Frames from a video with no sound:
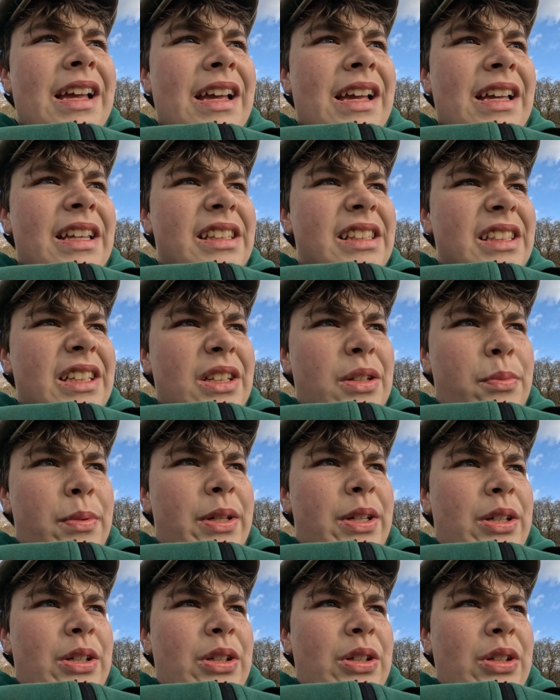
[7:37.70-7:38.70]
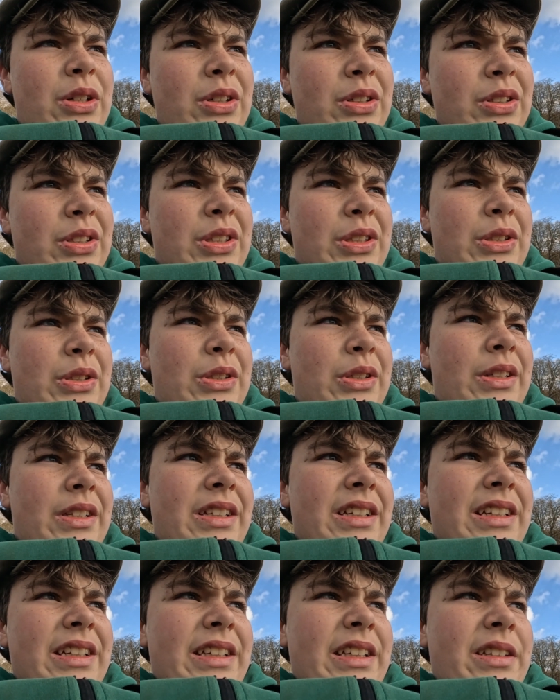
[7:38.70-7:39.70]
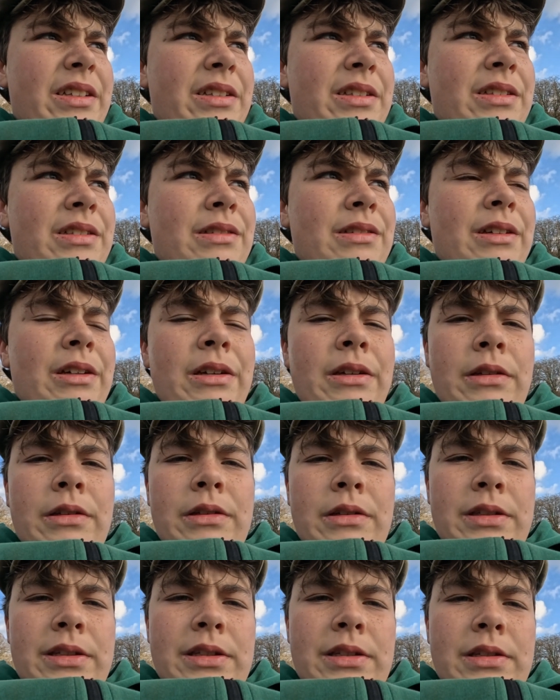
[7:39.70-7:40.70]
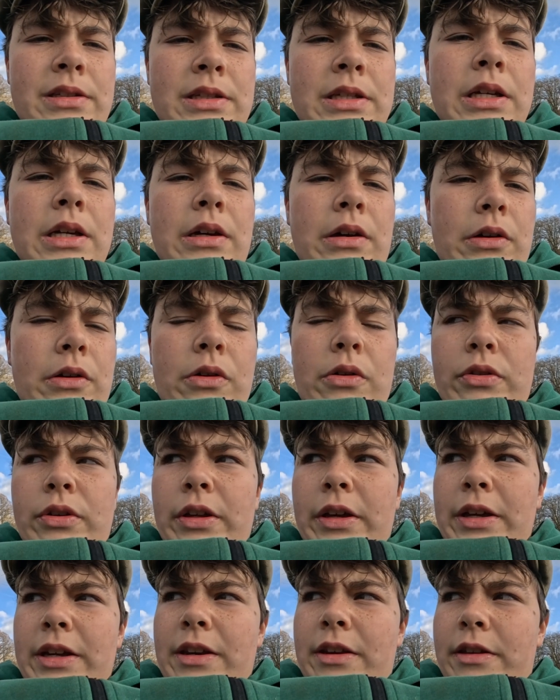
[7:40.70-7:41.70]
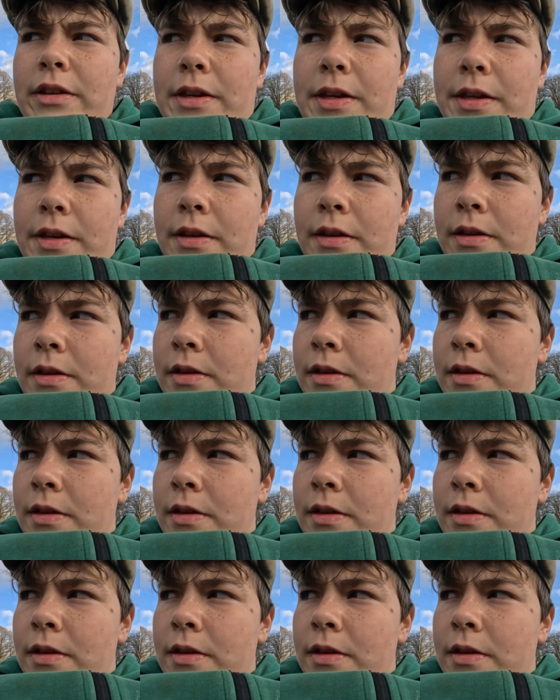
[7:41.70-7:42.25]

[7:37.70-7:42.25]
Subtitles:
It's going to be a hard day. Hard day indeed.